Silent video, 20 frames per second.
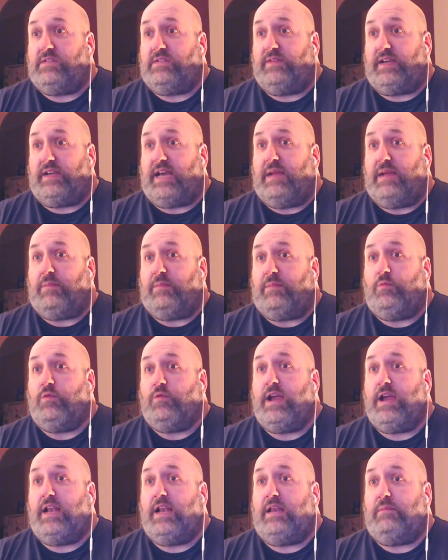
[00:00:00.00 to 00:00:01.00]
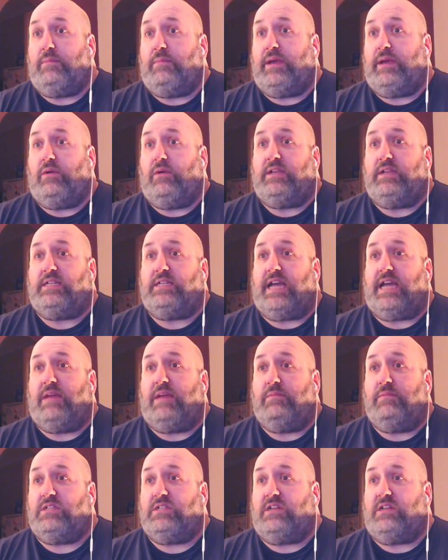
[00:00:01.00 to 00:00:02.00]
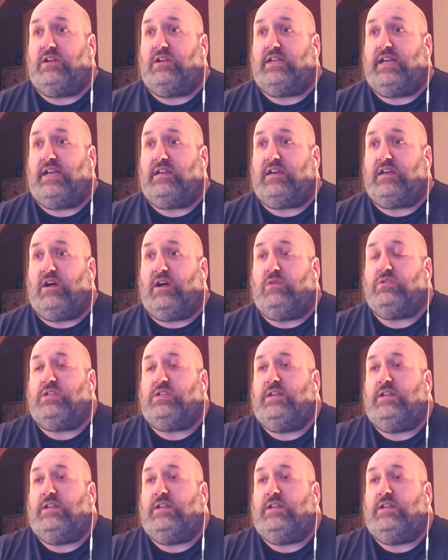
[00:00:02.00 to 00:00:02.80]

of a game, really be on his game and start to get the goals.